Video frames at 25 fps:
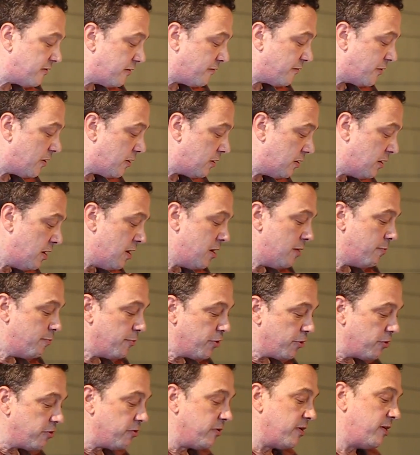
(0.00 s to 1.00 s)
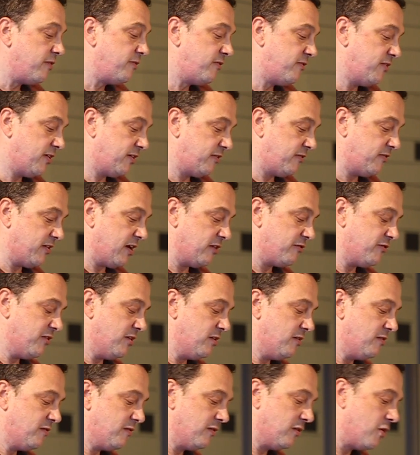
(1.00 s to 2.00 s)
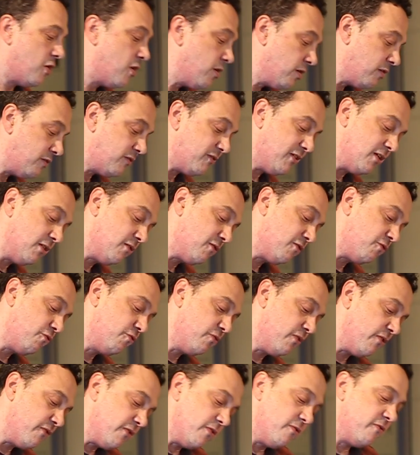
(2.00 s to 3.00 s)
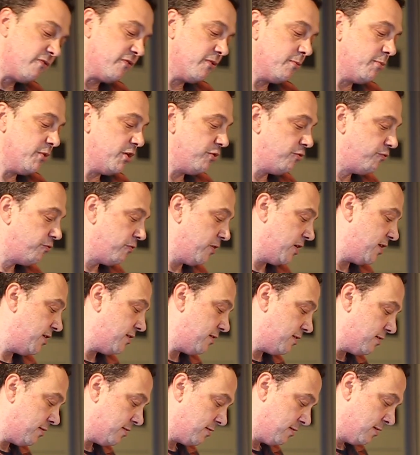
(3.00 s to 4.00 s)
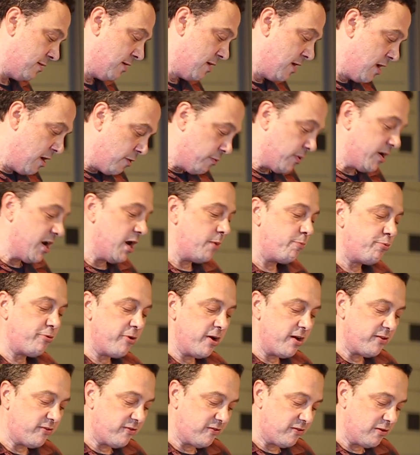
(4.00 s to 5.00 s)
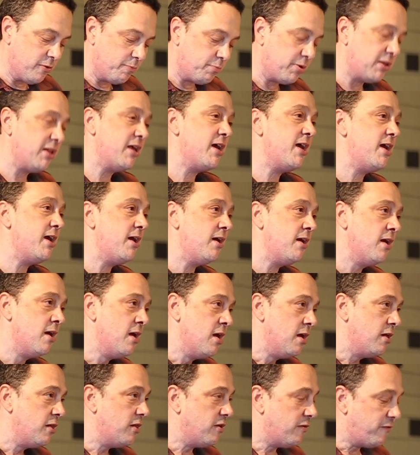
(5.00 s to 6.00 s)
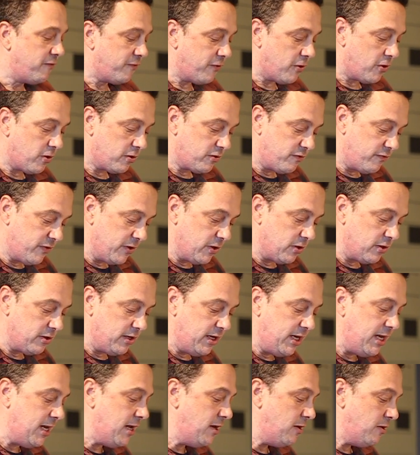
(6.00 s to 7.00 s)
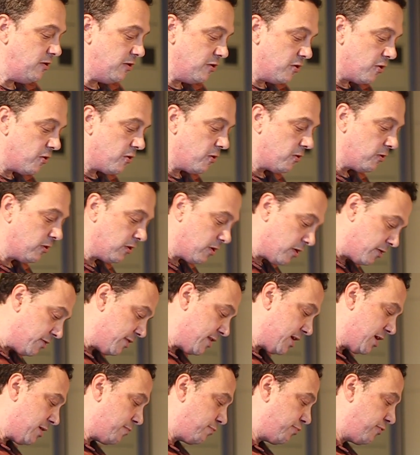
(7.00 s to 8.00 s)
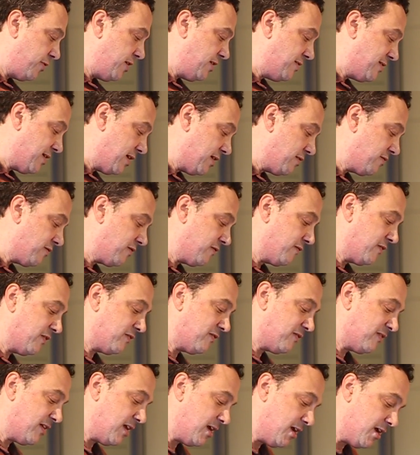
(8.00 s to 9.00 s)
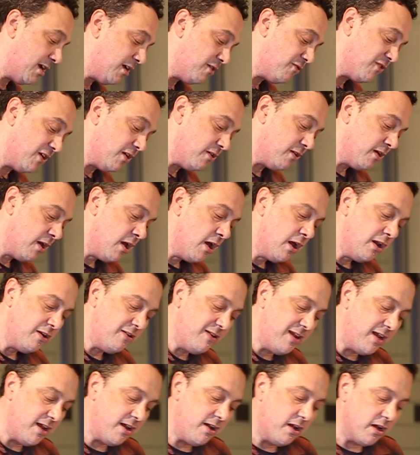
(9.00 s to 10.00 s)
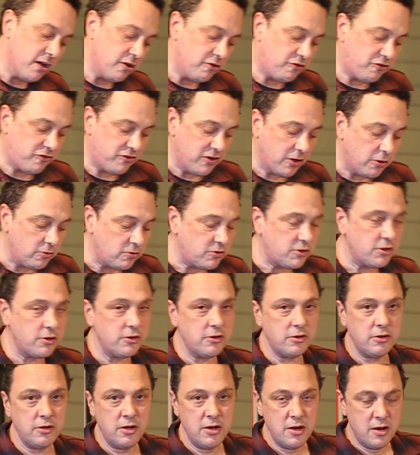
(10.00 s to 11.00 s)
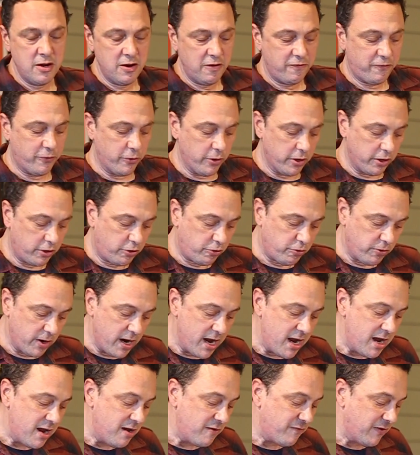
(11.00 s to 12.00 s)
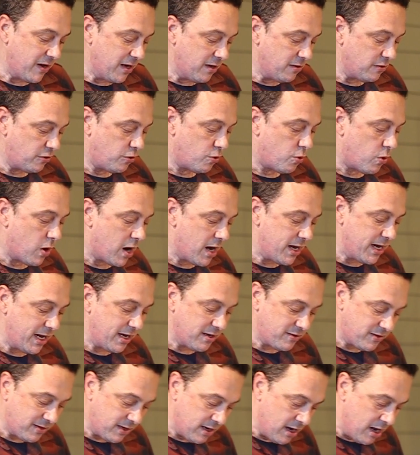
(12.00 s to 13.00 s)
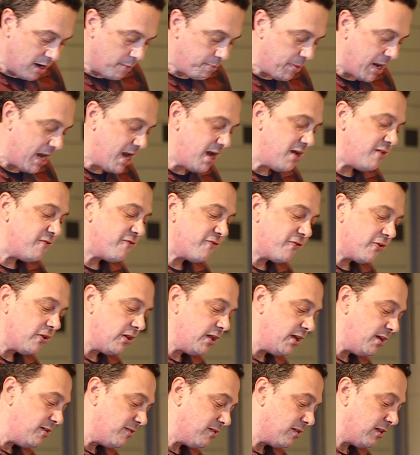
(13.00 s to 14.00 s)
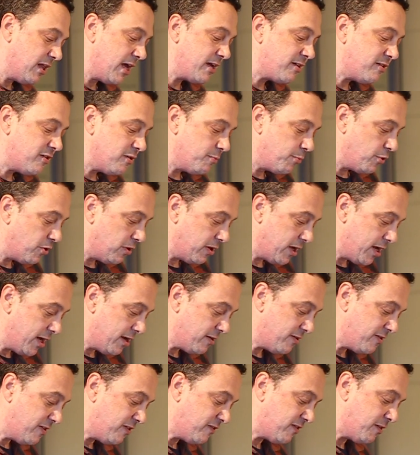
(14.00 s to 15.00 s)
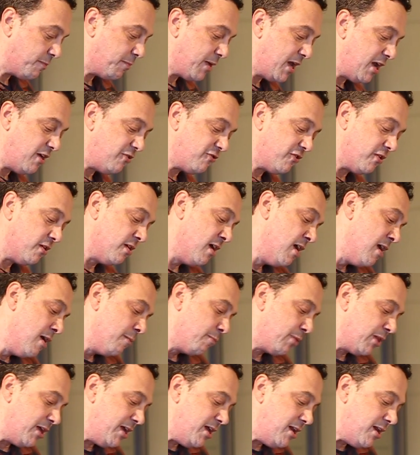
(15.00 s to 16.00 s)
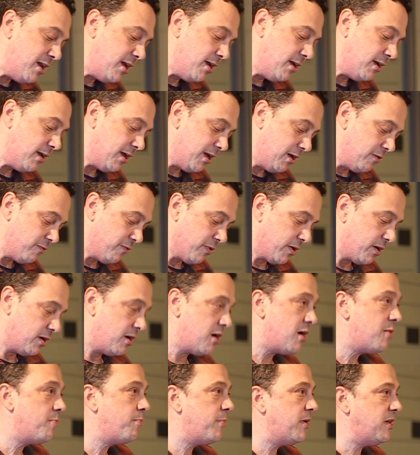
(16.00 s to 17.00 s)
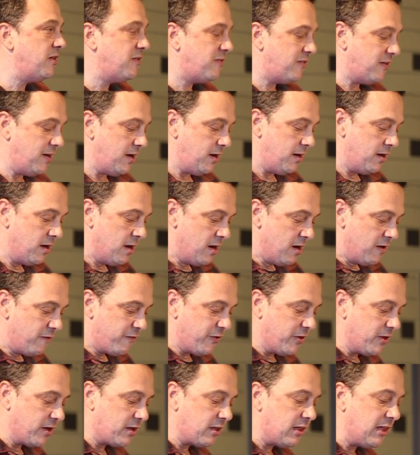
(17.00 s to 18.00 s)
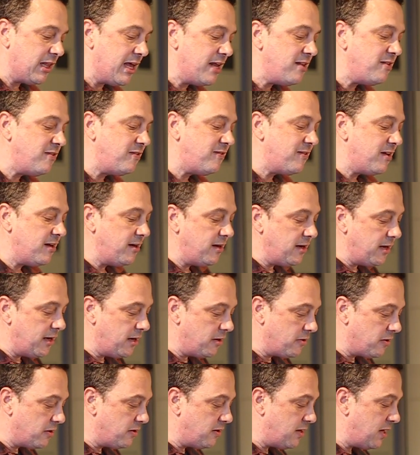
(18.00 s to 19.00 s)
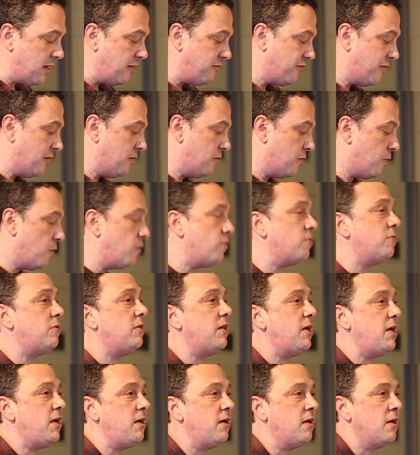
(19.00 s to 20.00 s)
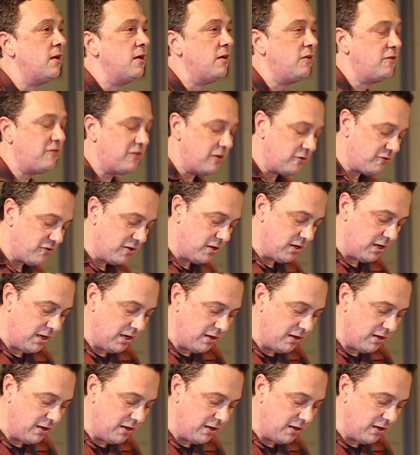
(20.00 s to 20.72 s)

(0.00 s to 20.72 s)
of all murderous successions long since driven from the drink, when I press to play the vaudeville guignol on that pretense of a stage, and dig a shelter for a grave in quiet, painfully delectable anticipation, pleading in recumbency for the cleansing inundation only such an